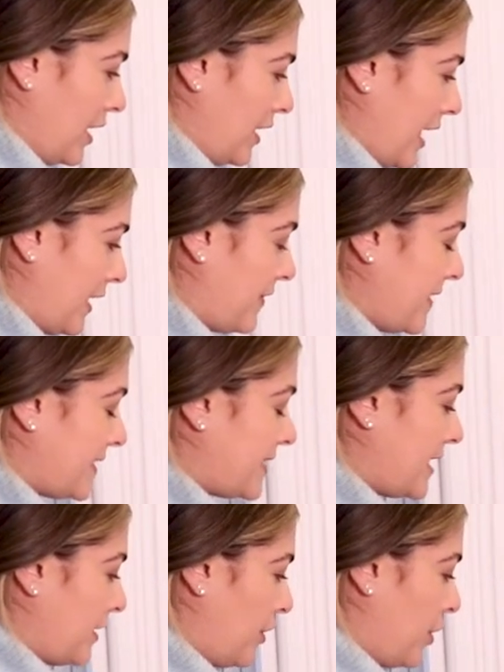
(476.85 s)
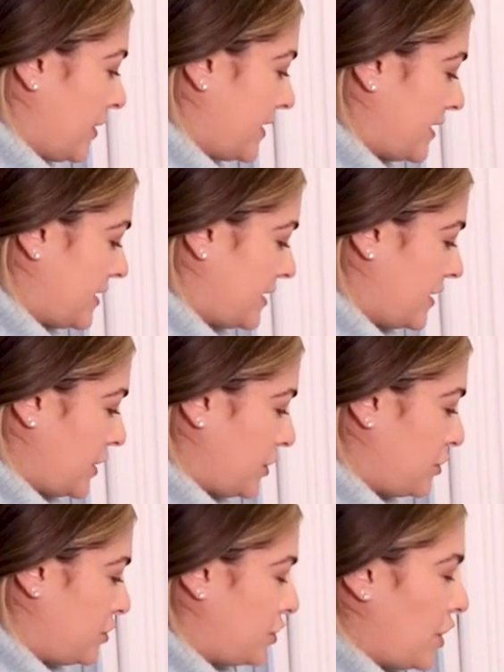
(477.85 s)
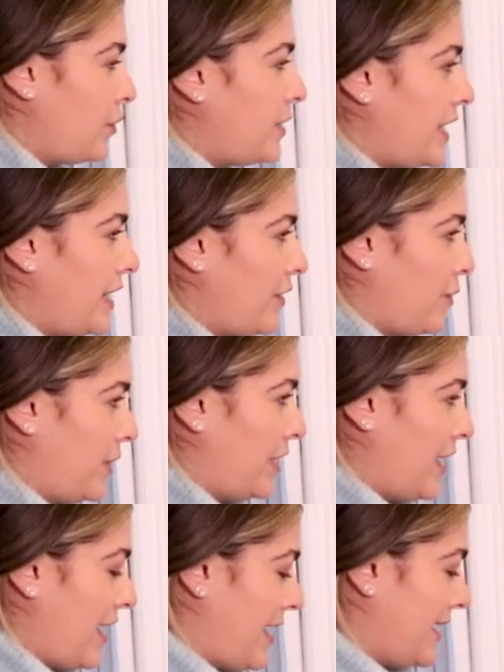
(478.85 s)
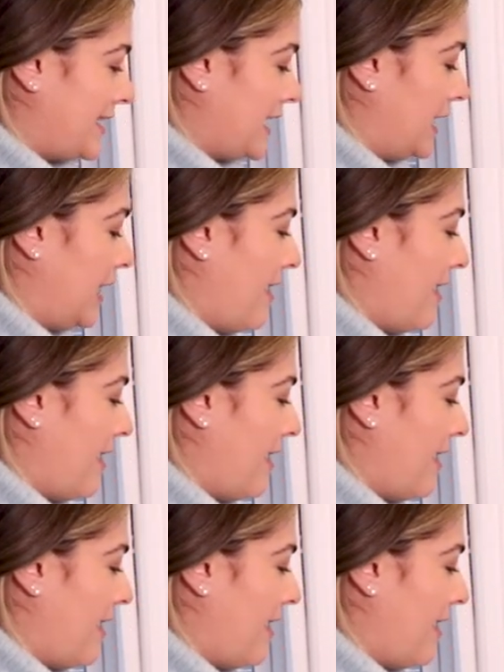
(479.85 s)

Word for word: Like this looks so neat and organized and